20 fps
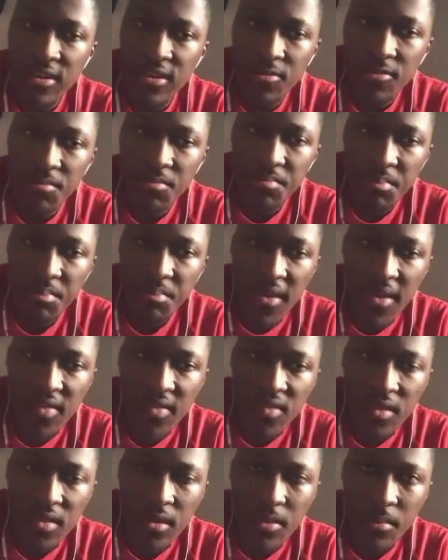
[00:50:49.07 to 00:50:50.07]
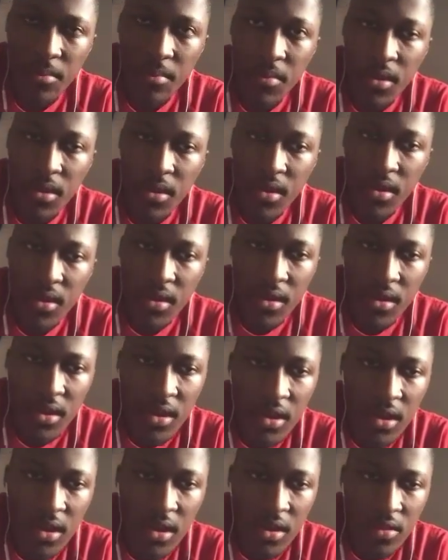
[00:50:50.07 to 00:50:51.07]
makes them
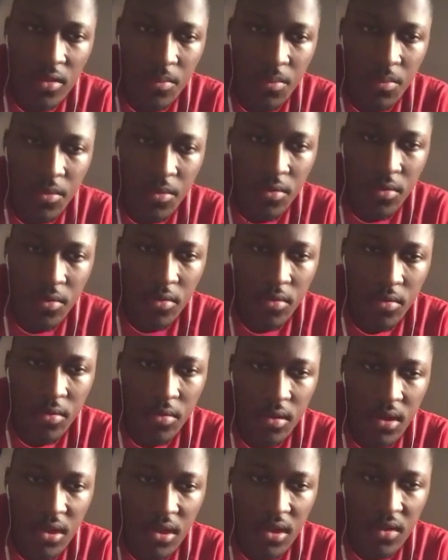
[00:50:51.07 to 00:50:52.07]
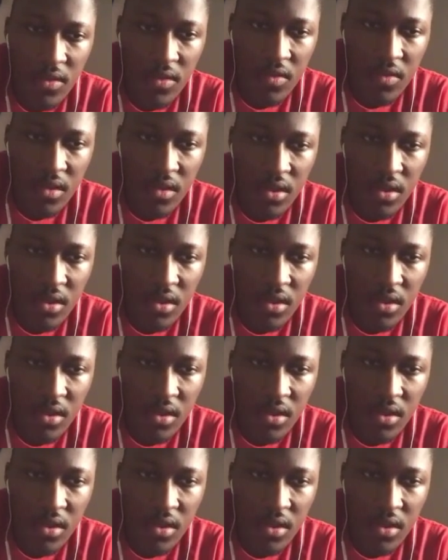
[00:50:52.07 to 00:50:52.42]
comfortable is